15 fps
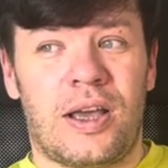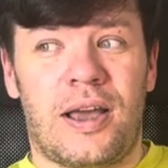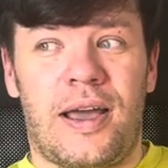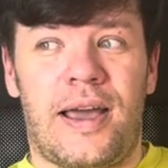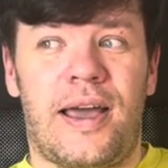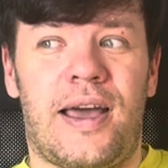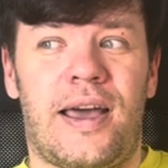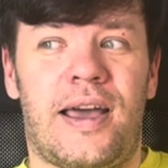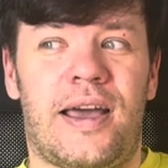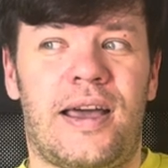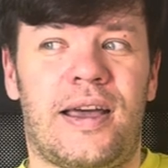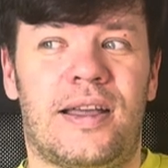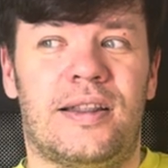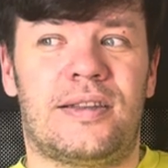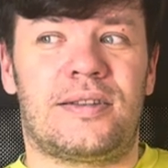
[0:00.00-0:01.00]

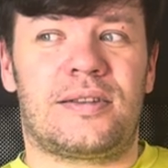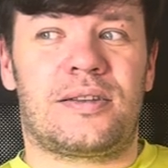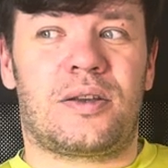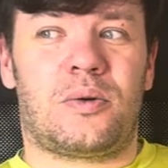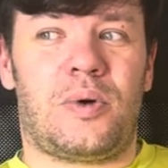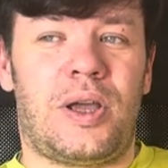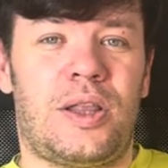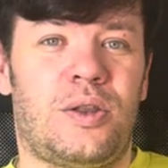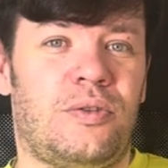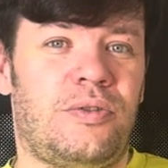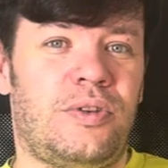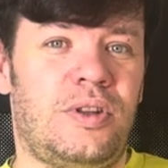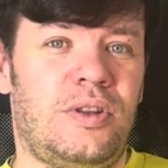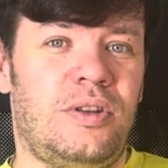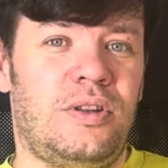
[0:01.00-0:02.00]
And quite
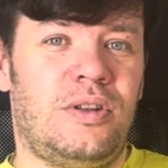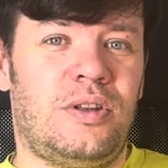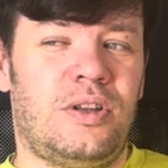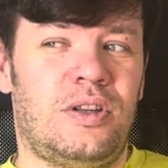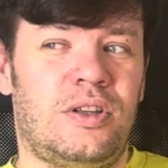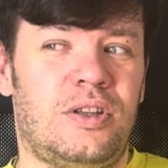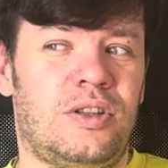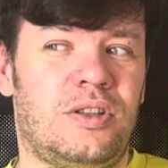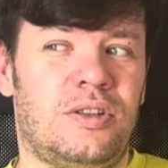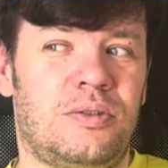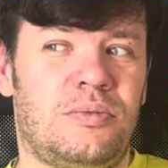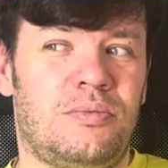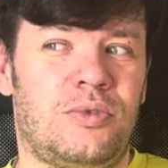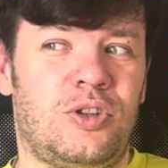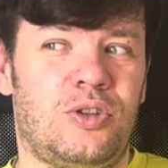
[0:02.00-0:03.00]

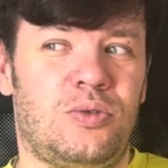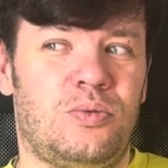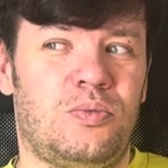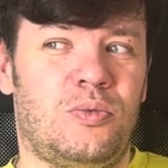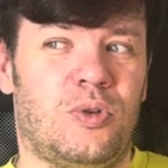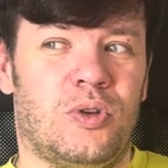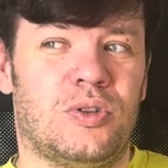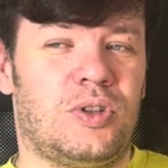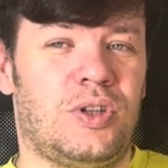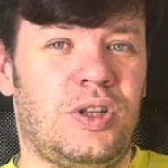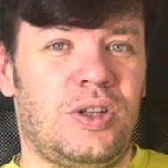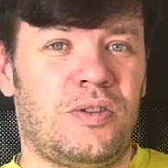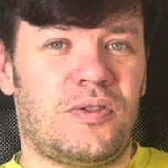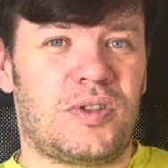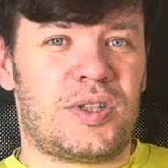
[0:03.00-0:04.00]
often you don't need
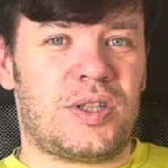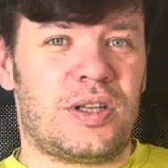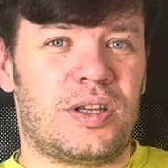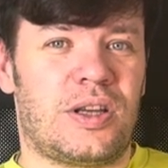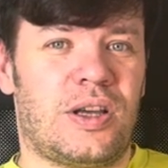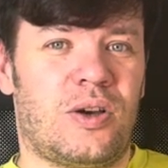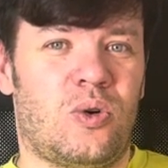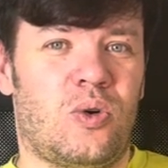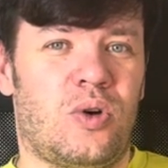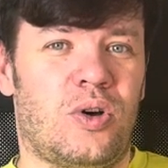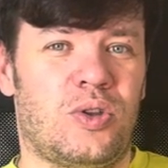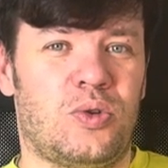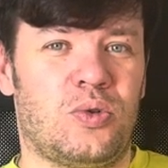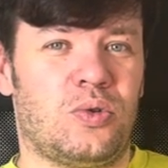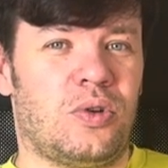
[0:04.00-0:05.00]
a VC, or
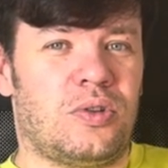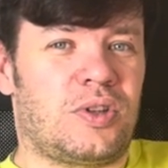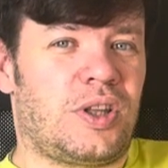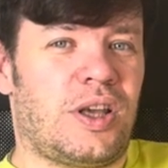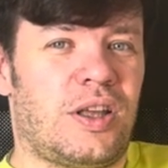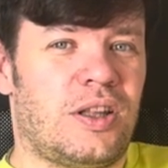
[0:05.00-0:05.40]
you don't care